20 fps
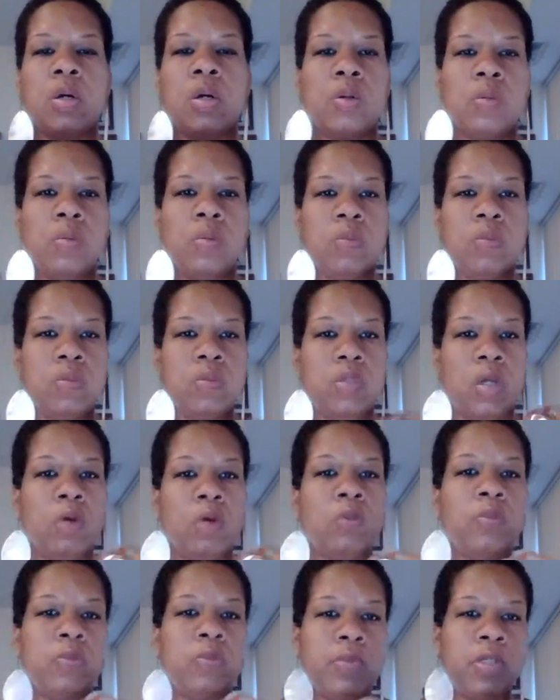
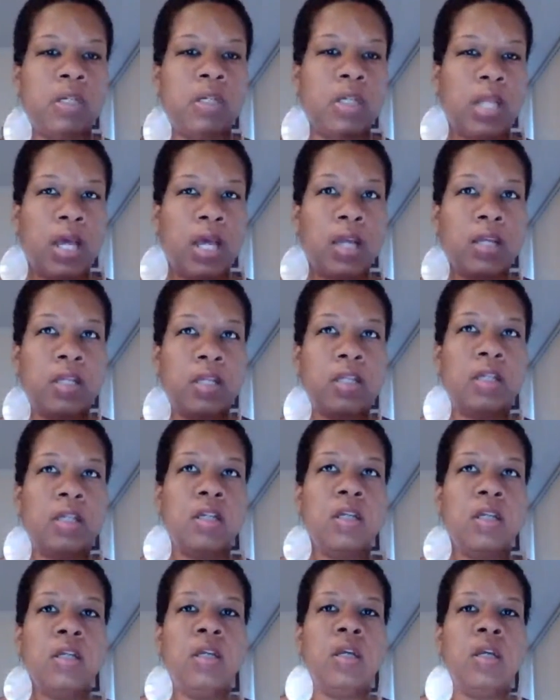So don't feel
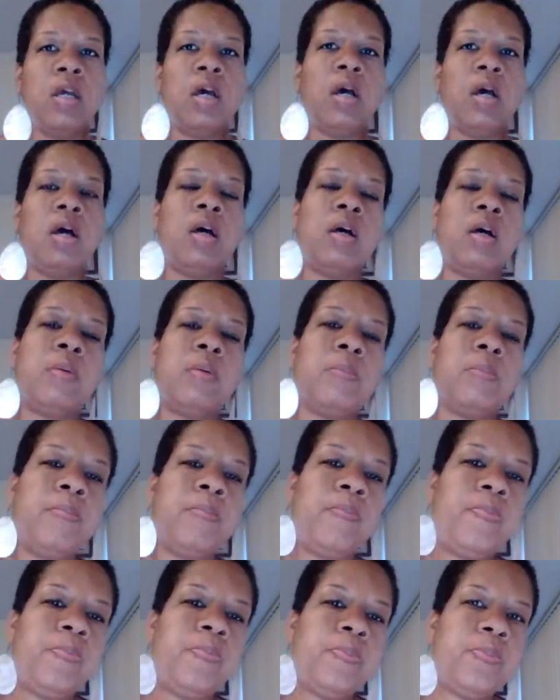like,
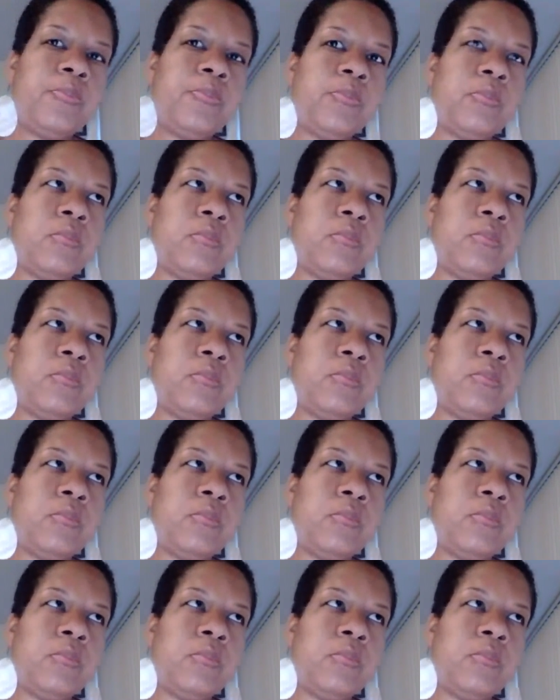I